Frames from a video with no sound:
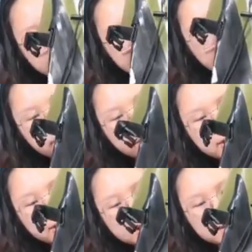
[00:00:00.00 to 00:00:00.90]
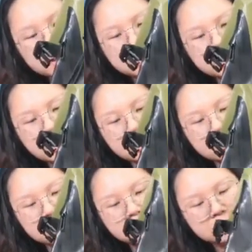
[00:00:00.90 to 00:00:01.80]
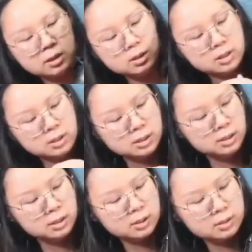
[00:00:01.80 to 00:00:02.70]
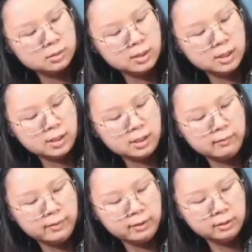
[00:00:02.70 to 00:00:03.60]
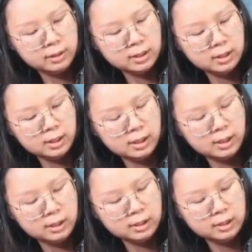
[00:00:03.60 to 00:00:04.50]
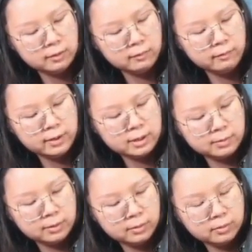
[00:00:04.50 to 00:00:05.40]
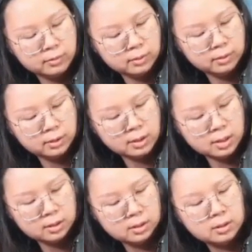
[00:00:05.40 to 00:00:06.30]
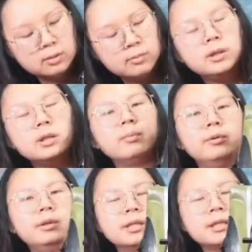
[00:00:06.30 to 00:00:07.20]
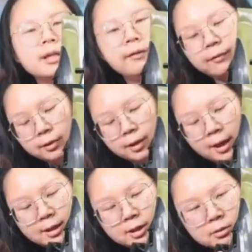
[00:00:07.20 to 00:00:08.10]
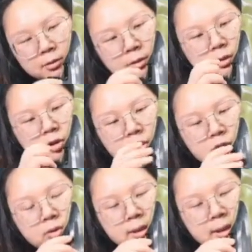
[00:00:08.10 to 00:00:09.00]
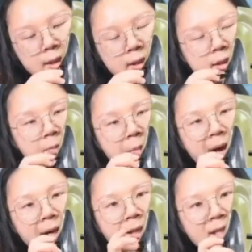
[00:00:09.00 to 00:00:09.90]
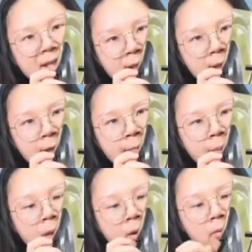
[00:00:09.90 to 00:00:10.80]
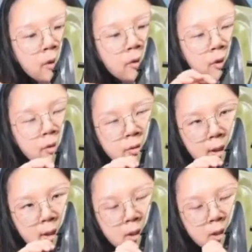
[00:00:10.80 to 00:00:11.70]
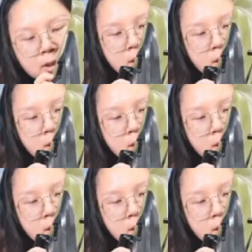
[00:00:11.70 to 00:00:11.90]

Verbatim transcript: so it means that it make a very uh, visible and visible design for you guys to to see this bag easily when you use it